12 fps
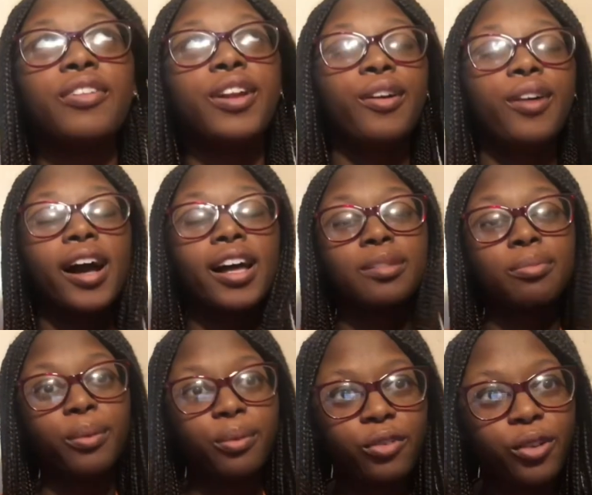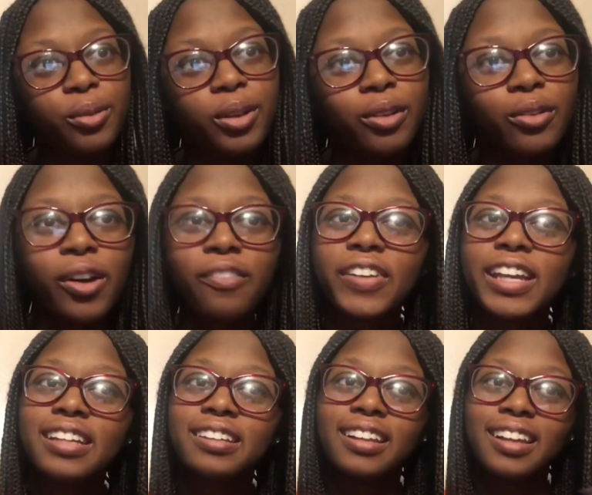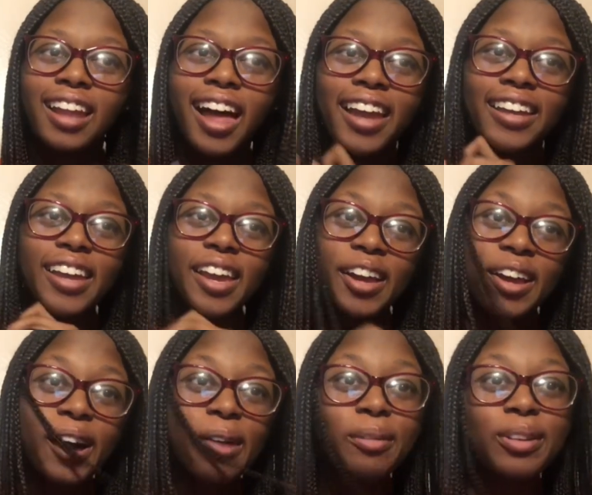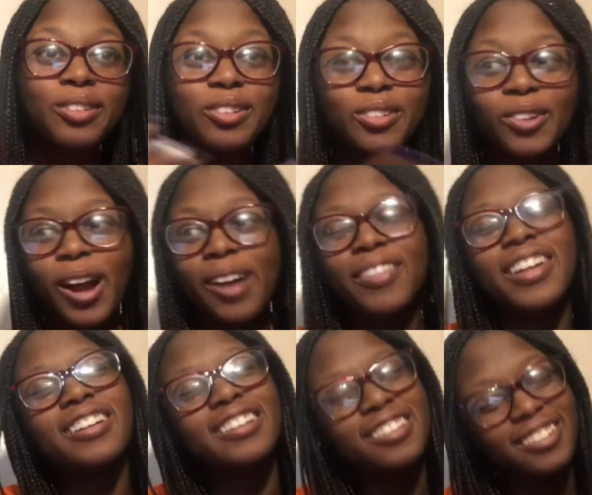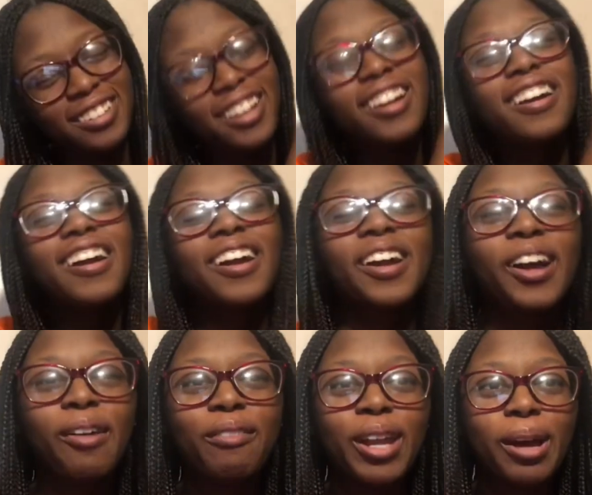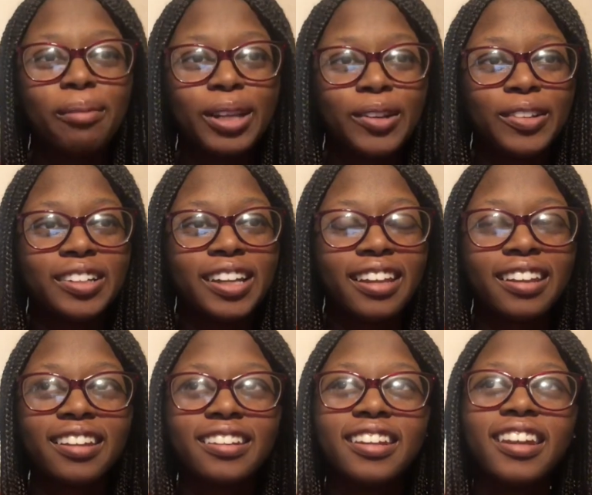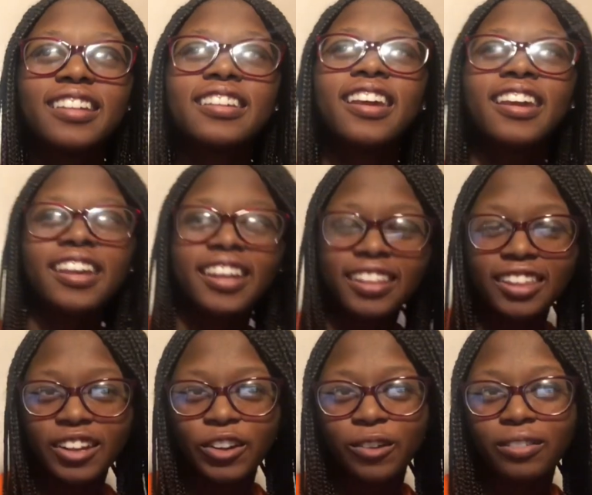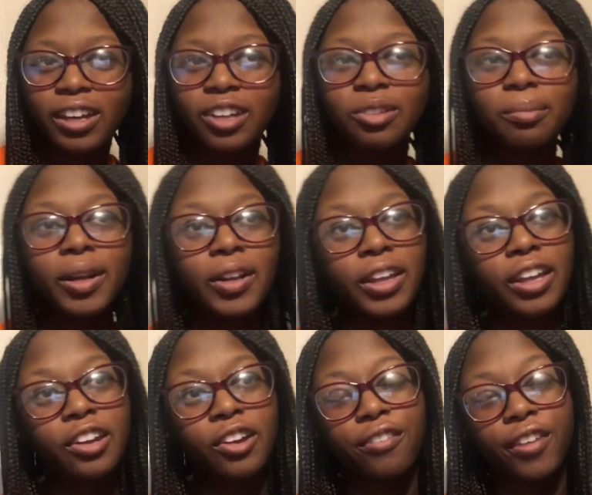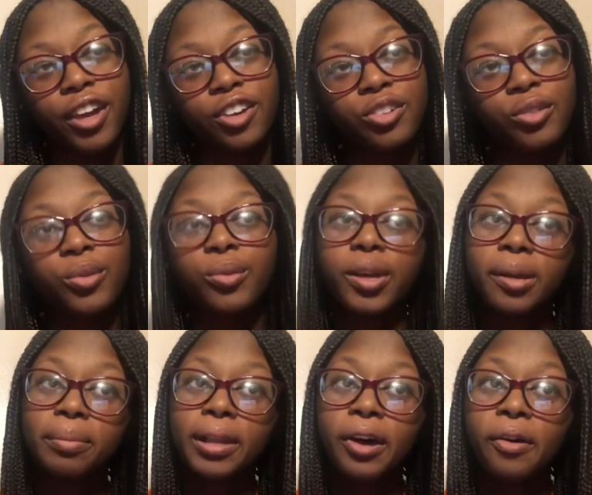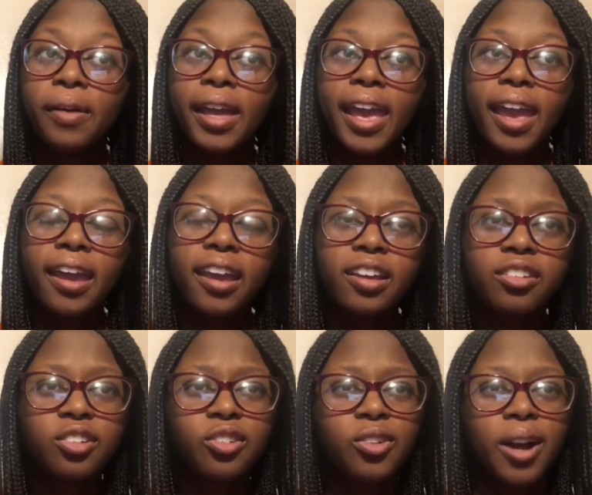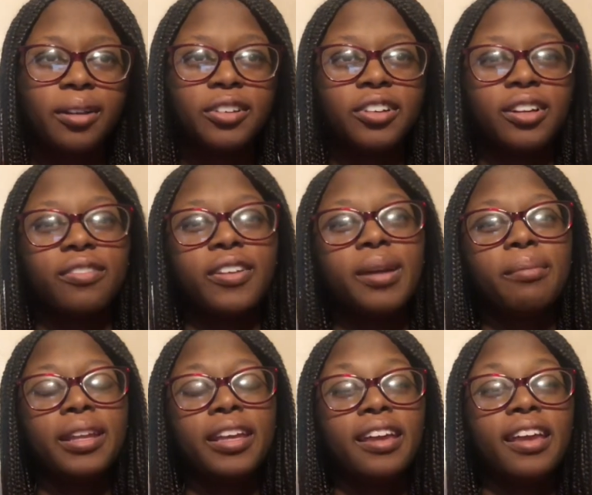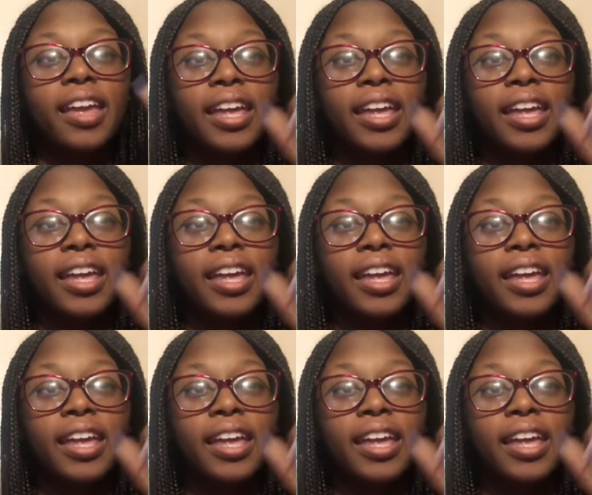the video, guys. But before we do, don't forget to like, comment, subscribe, and share. Comment down below what you guys like to see next. Hit that notification bell to get notification when we upload. And subscribe to join the family.